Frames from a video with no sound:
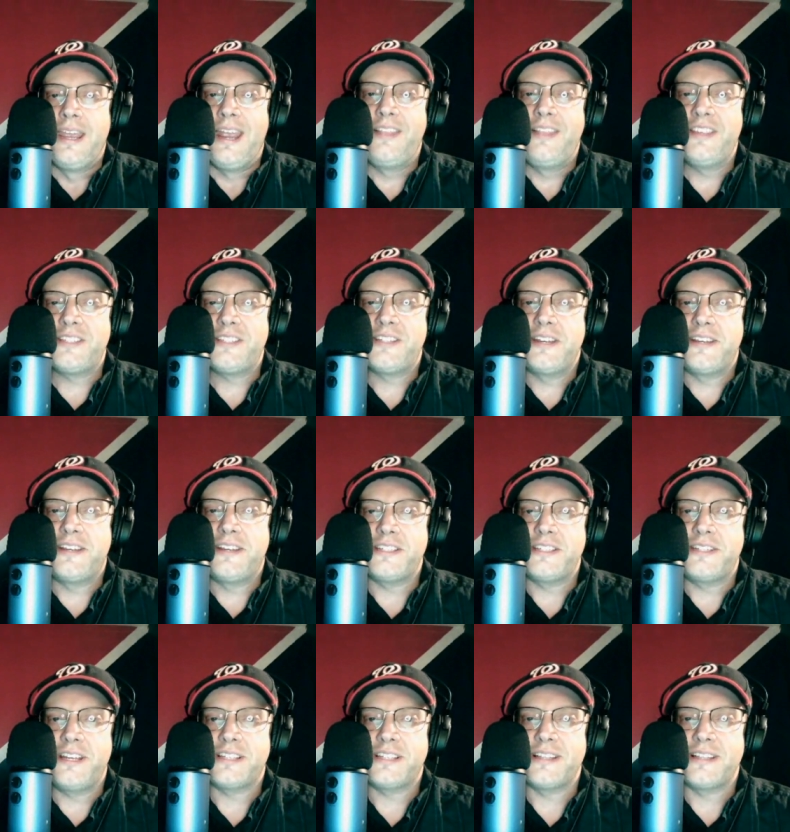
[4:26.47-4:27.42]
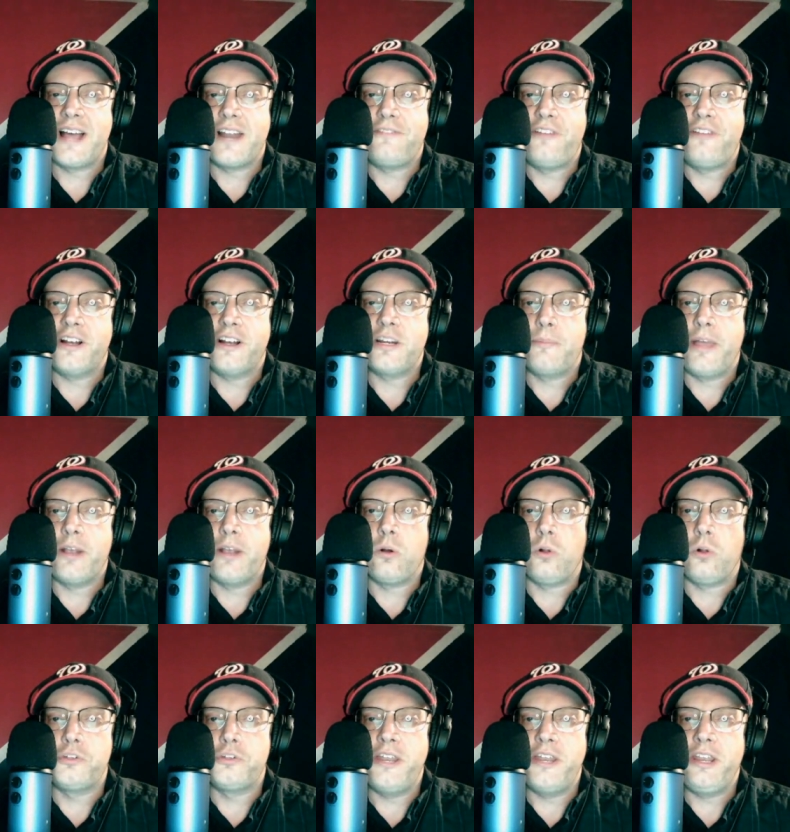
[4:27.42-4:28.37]
In the statistics not affected by
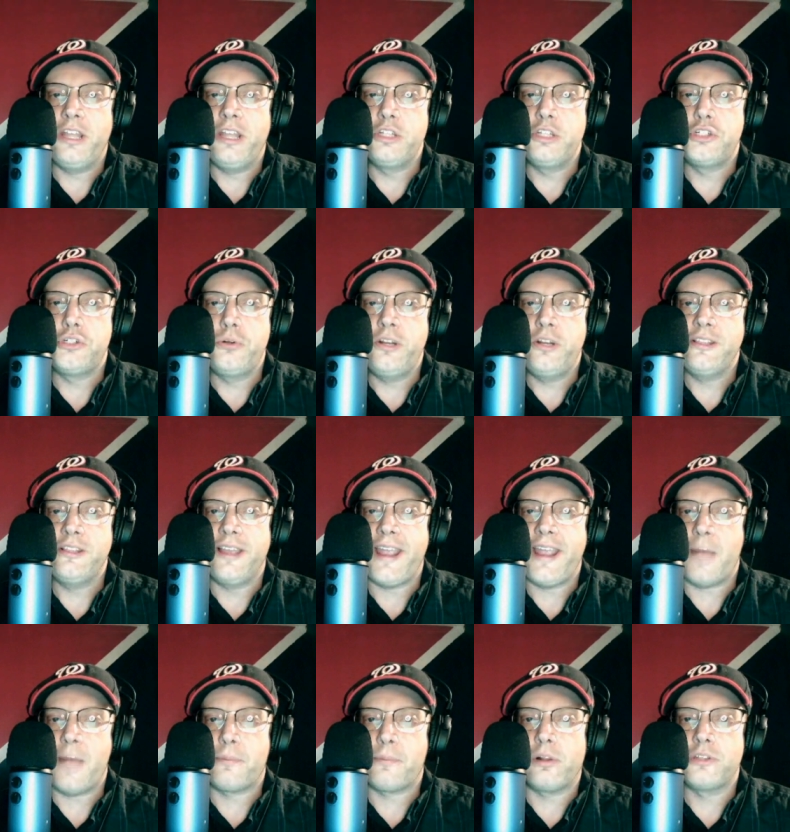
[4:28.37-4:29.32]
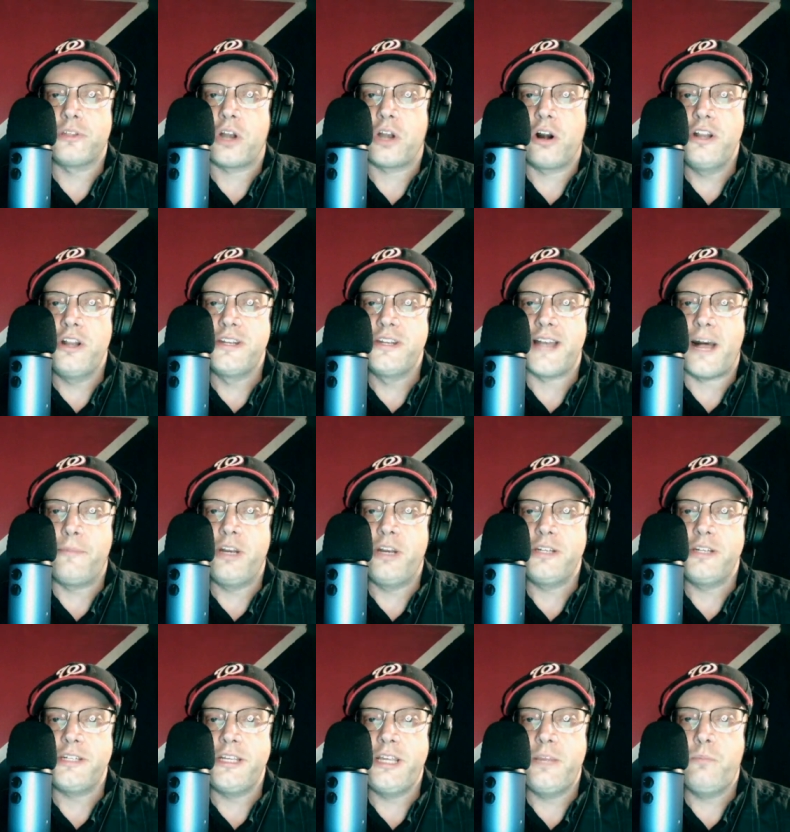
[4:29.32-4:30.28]
goaltending and shooting, the Capitals are a
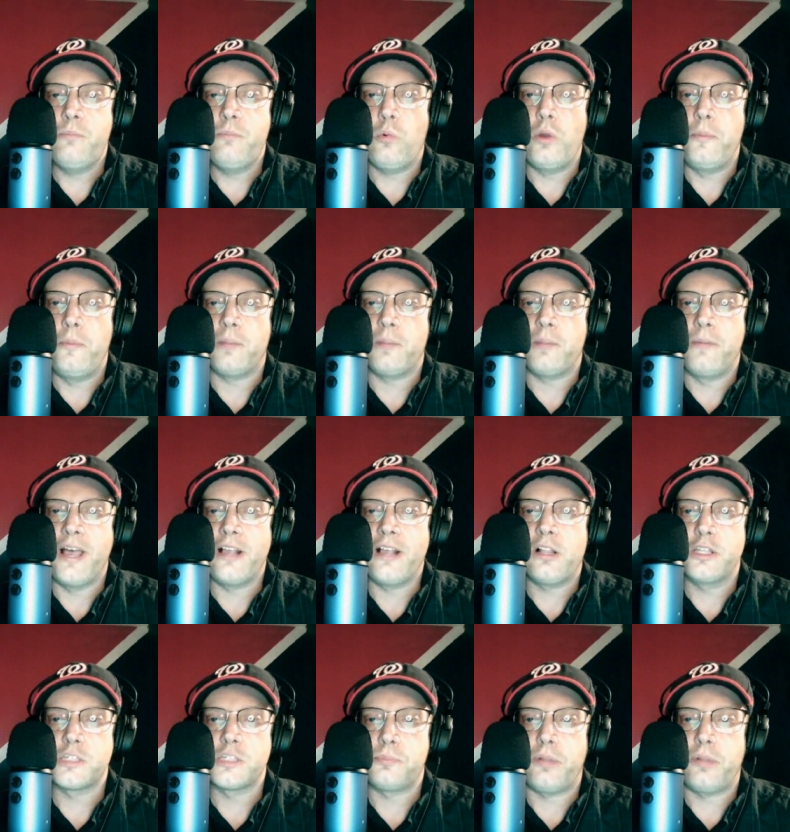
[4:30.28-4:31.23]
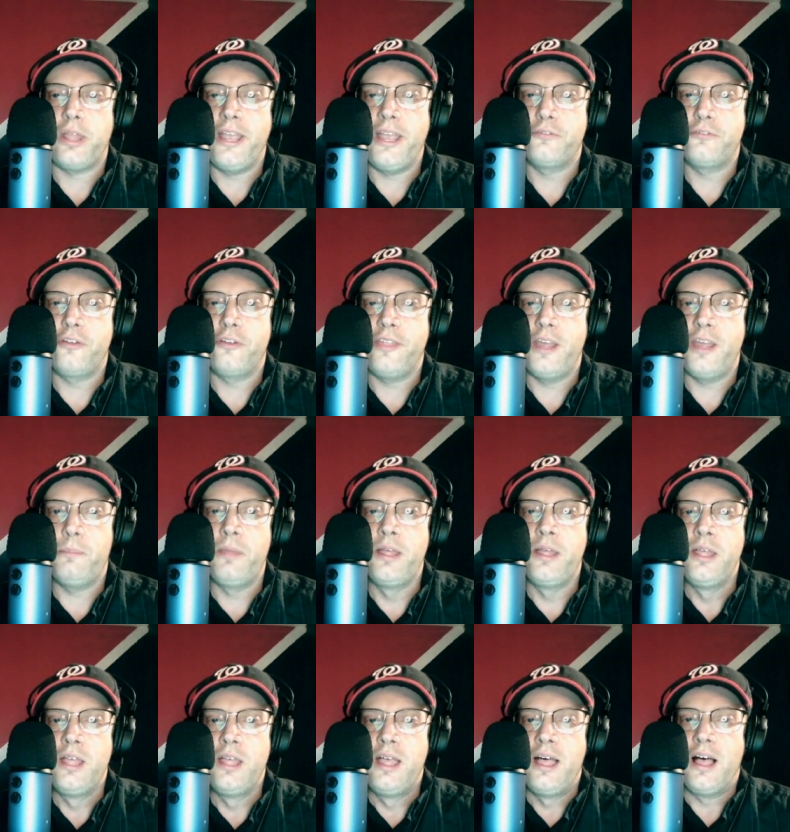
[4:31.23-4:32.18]
dominant team when McMichael is playing for them.
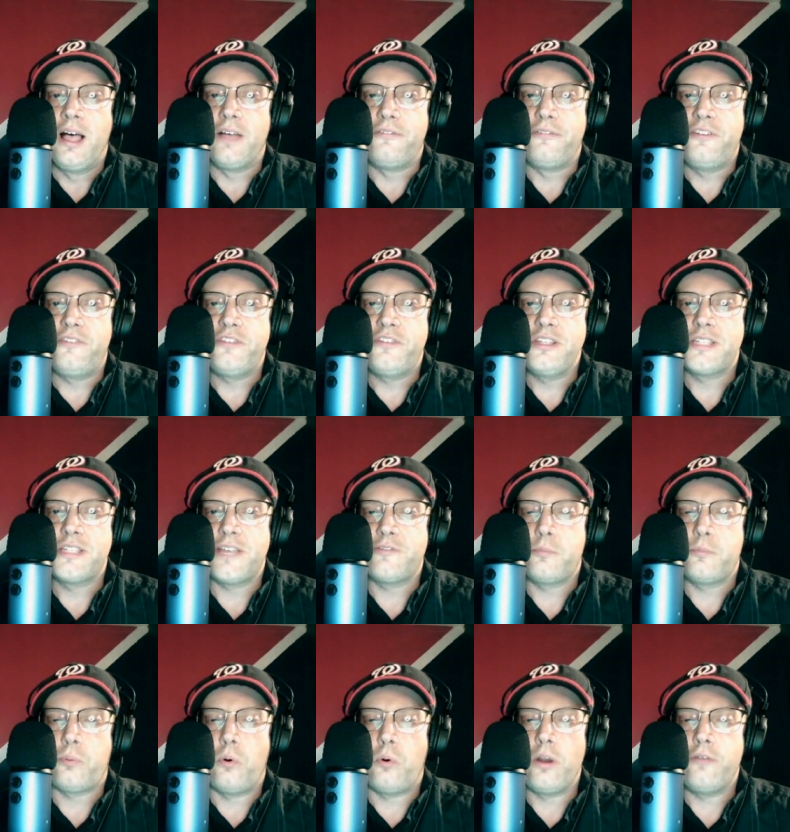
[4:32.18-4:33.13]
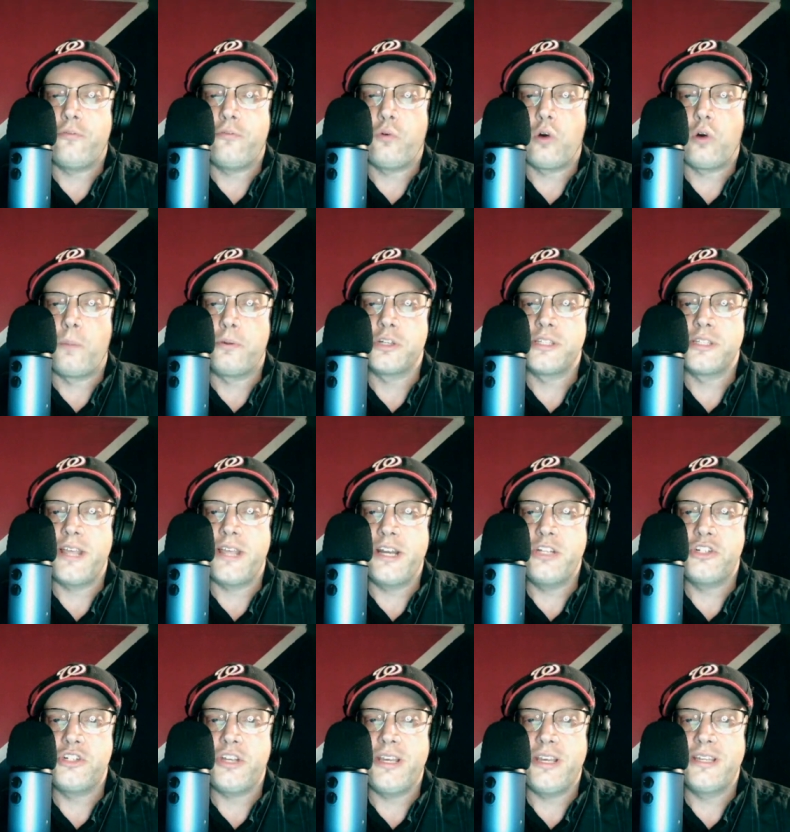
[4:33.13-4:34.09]
A
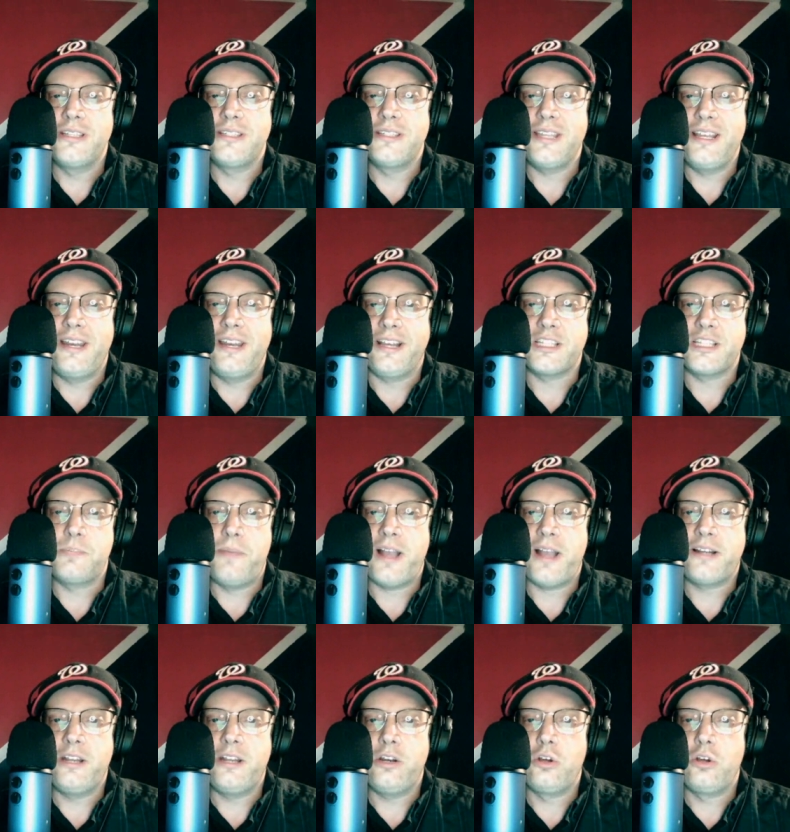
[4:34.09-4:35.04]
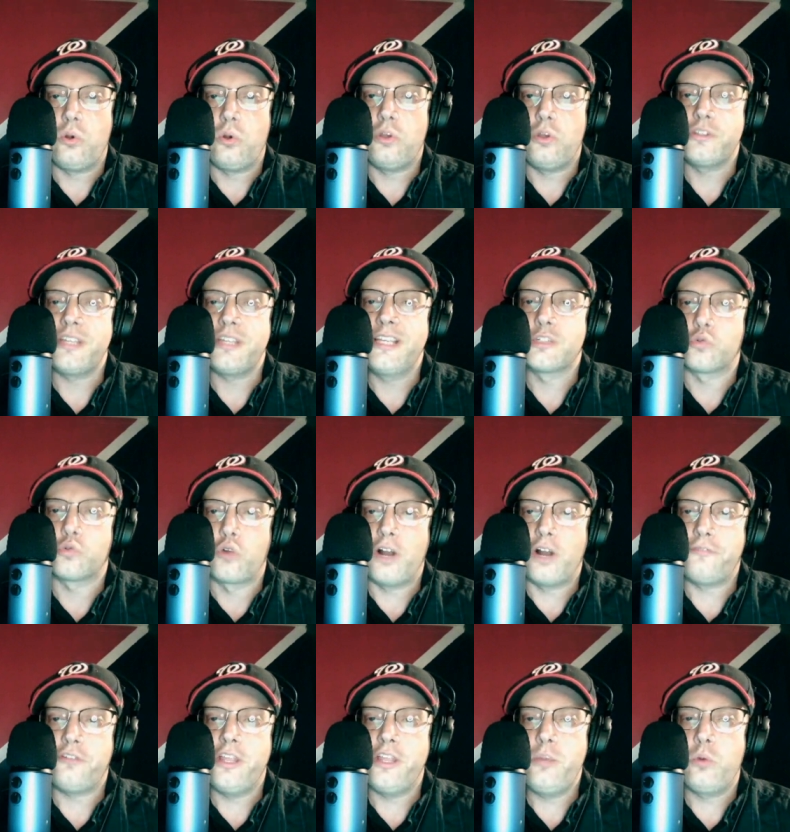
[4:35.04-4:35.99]
57.4% is in expected goals is
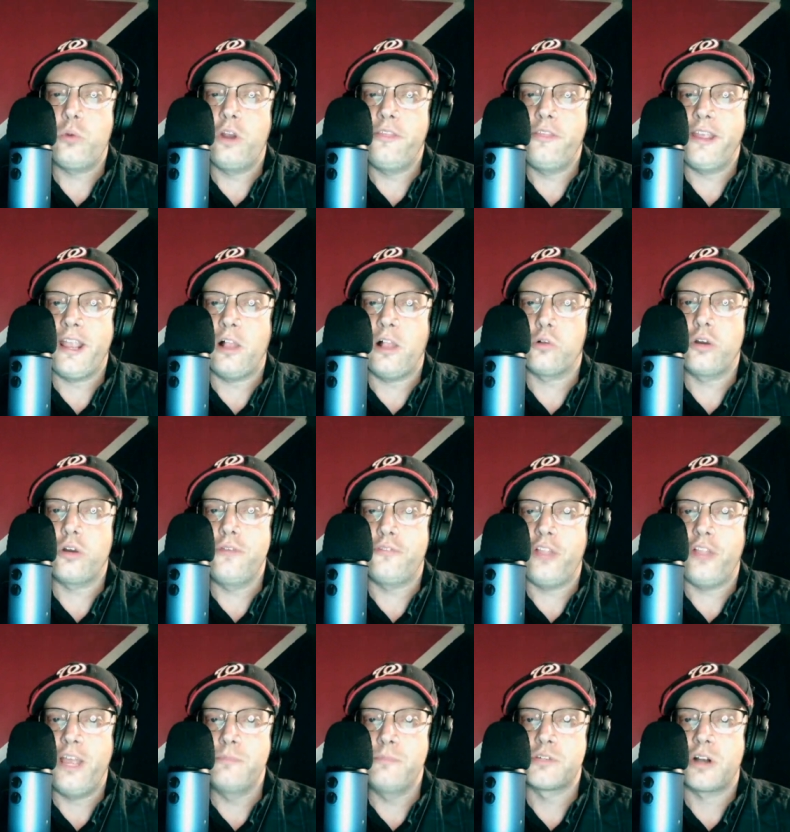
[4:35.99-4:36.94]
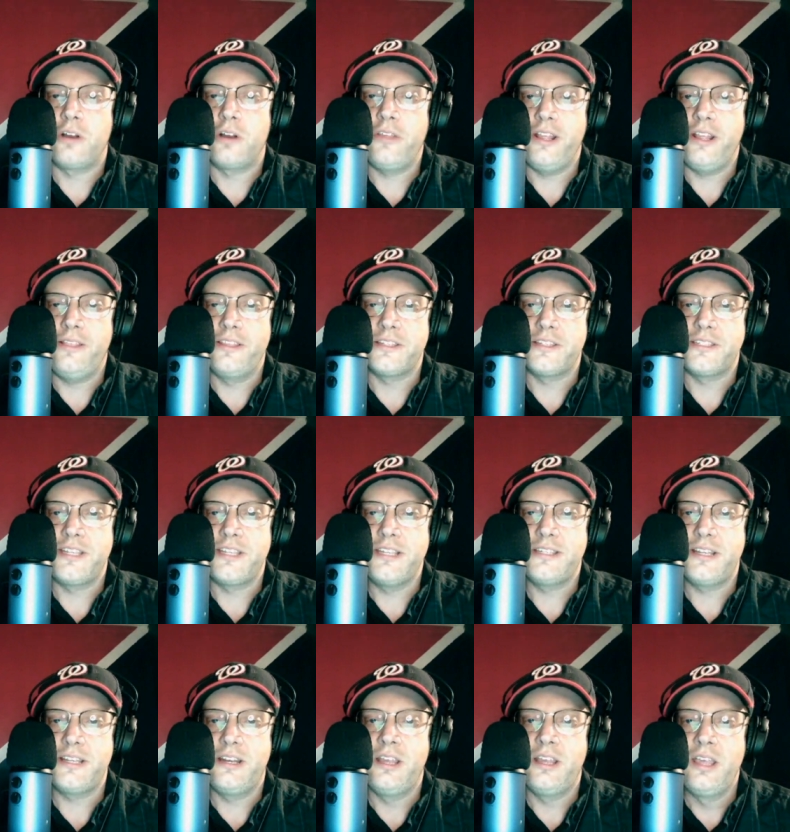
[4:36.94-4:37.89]
roughly where the Calgary Flames are in this
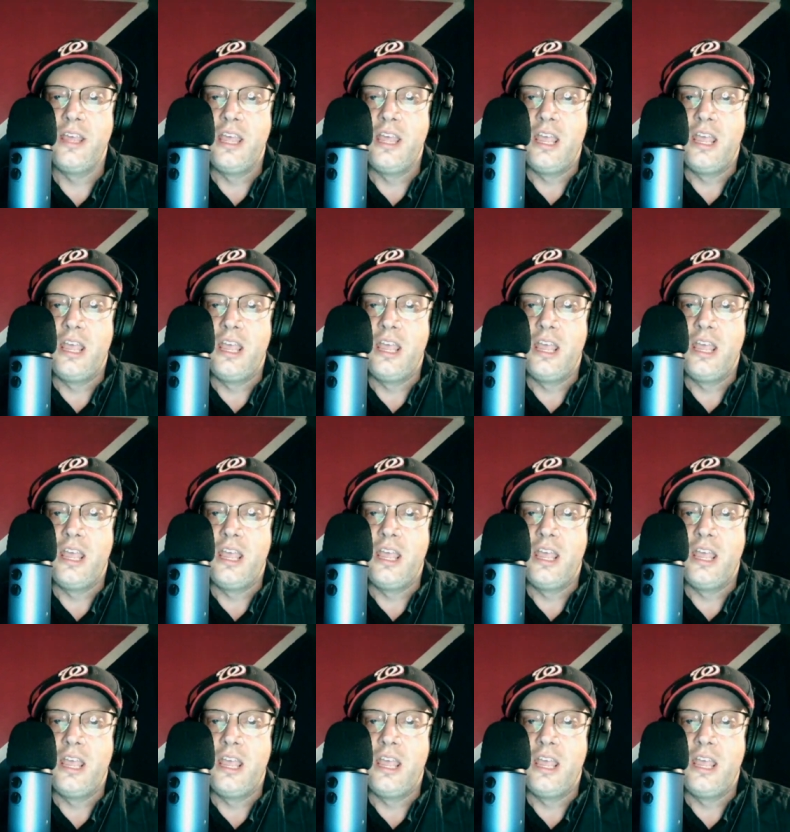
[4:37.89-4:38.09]
season.